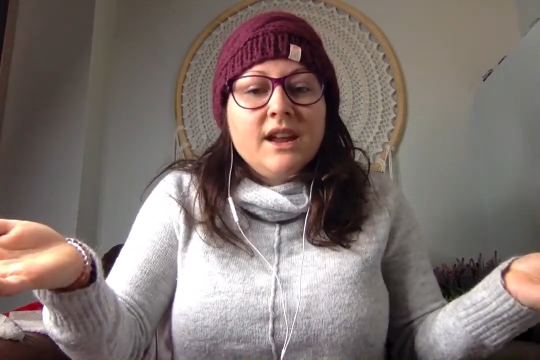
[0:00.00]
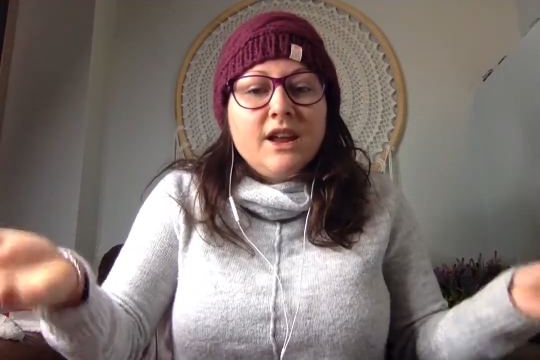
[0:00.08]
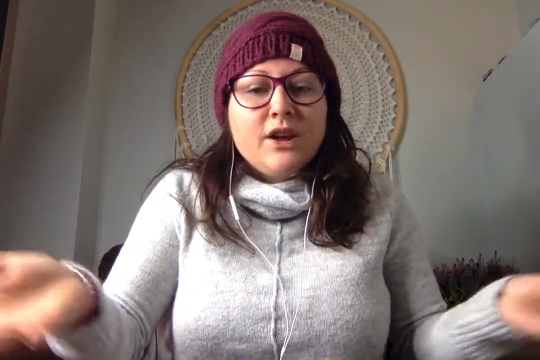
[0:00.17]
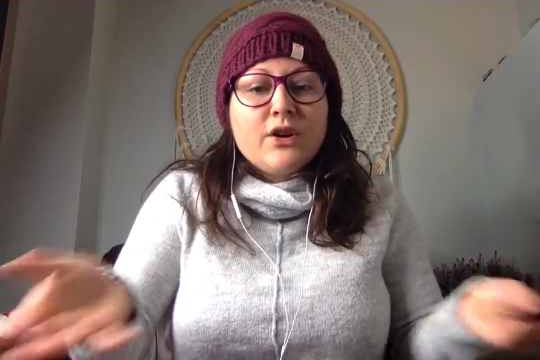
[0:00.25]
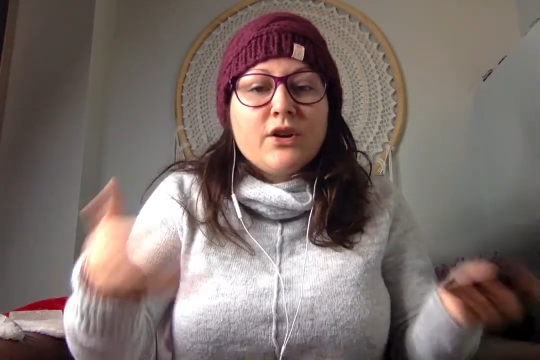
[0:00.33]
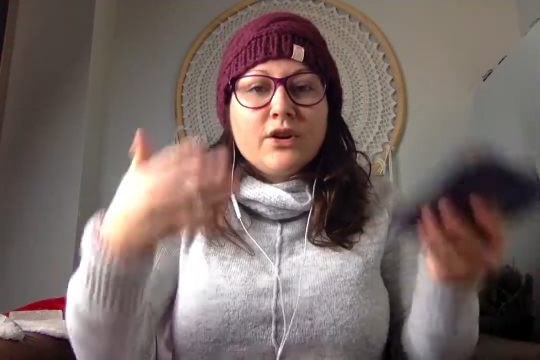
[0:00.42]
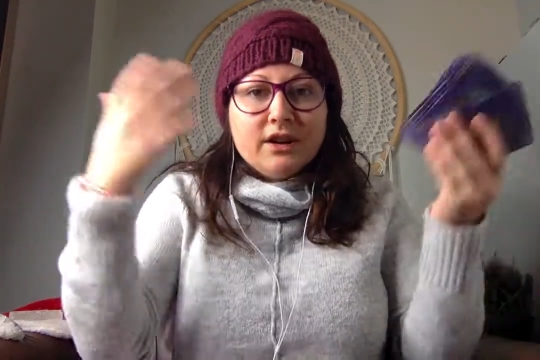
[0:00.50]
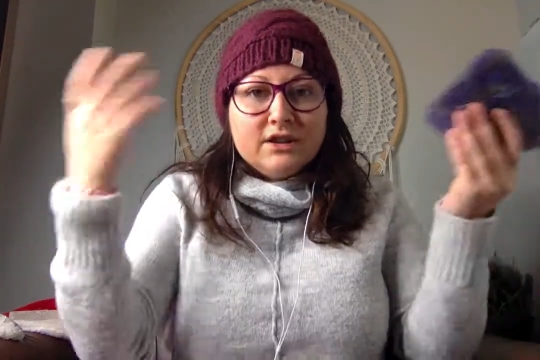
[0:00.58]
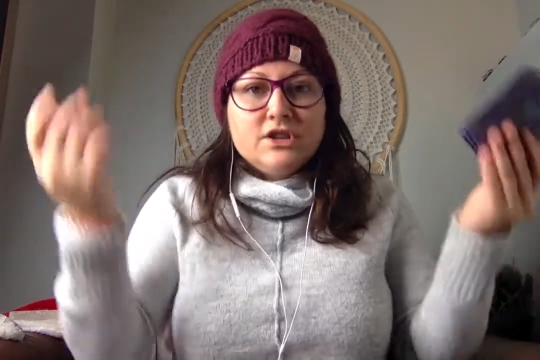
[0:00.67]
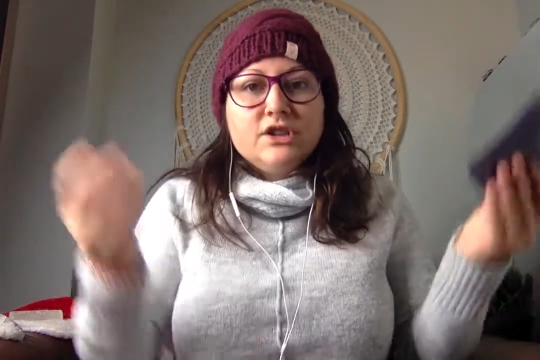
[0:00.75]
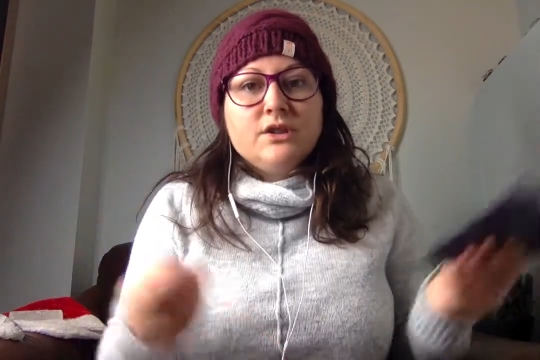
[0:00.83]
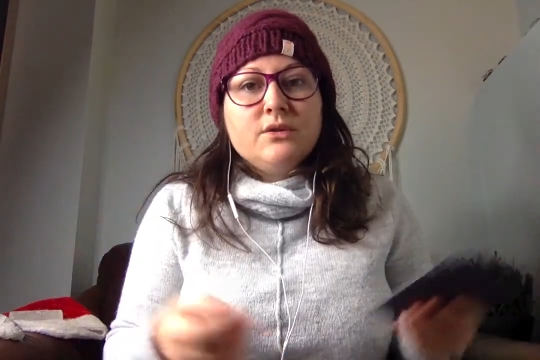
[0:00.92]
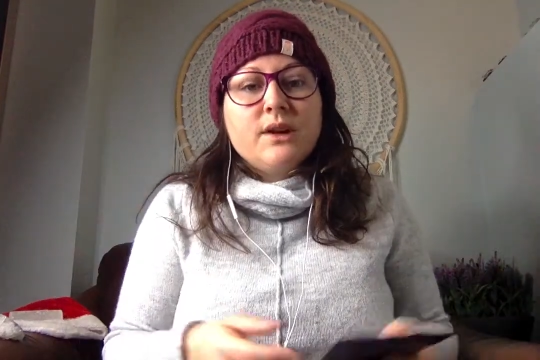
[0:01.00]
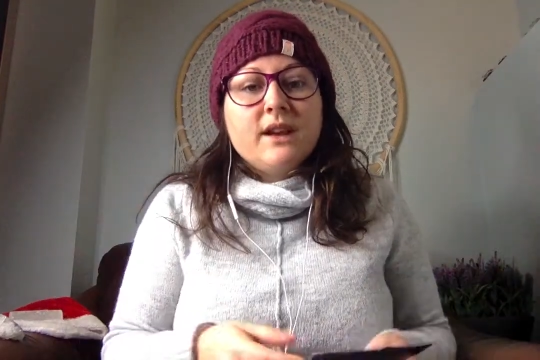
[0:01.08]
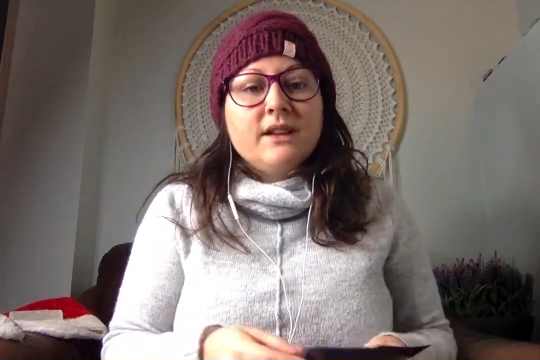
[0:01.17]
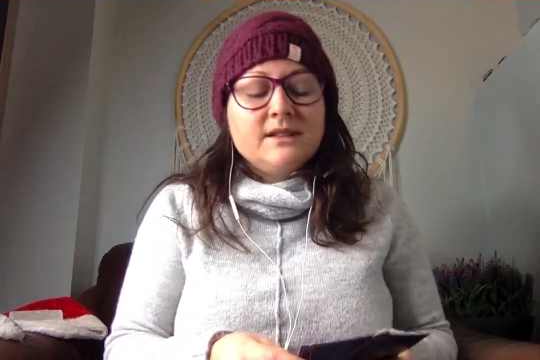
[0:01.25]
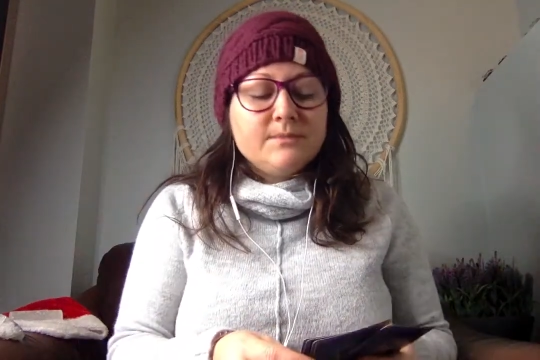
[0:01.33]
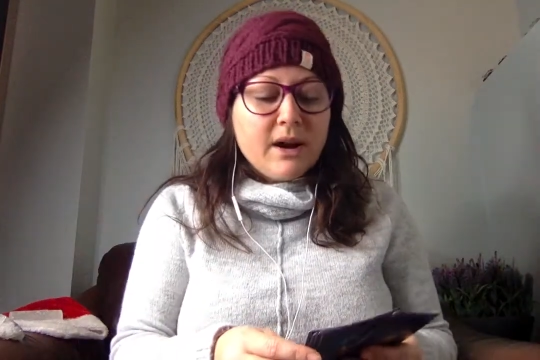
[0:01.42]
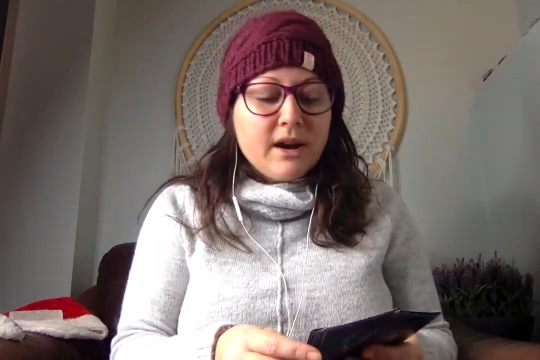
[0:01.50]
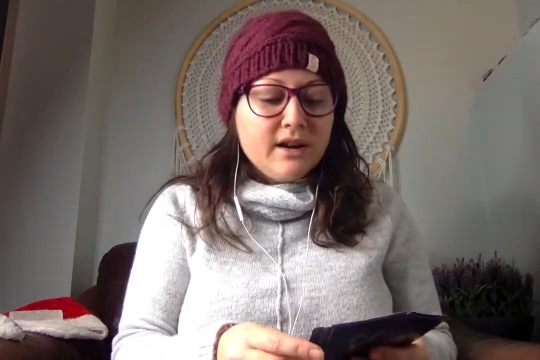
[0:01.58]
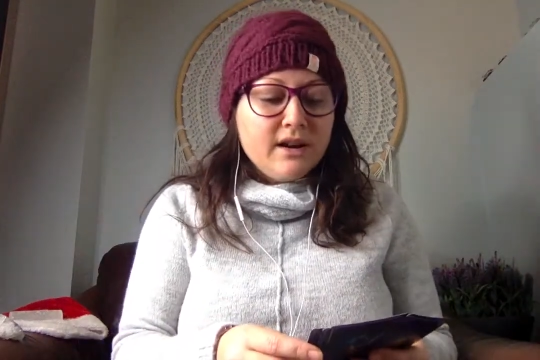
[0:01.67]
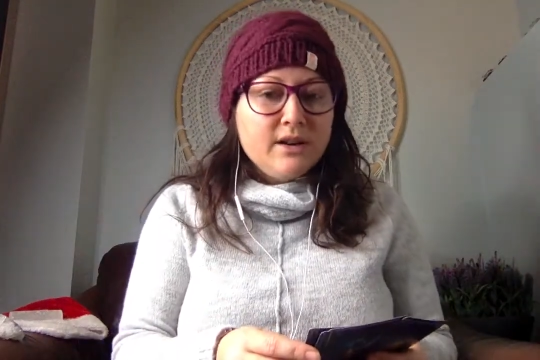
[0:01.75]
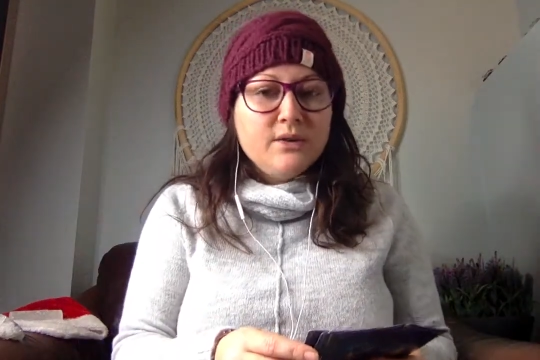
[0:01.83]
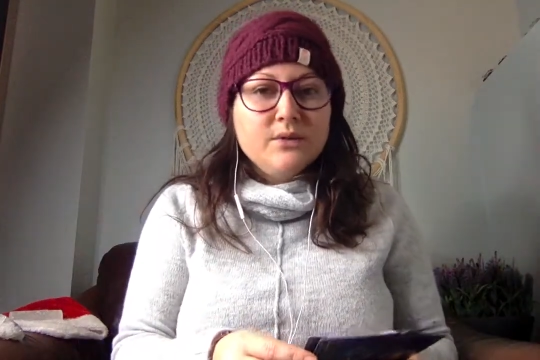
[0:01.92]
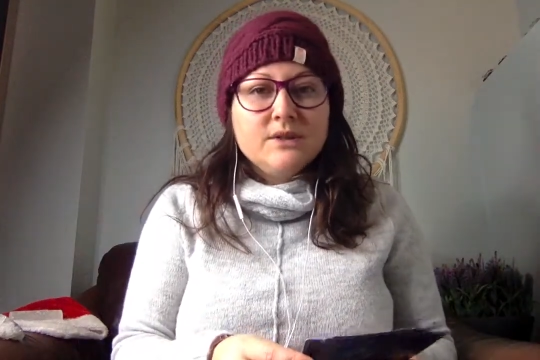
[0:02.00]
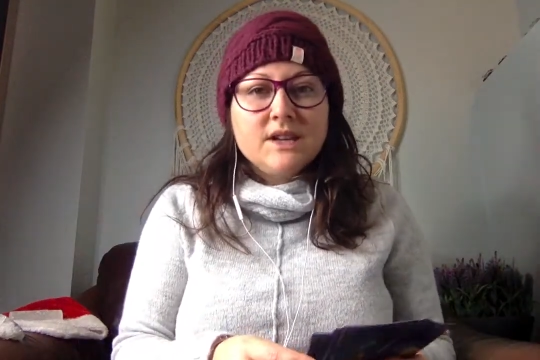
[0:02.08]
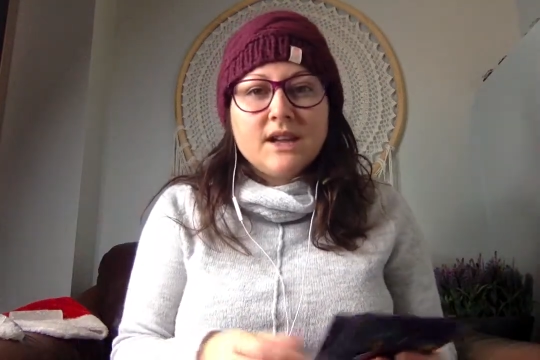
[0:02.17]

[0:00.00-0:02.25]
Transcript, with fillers: encourage you and inspire you to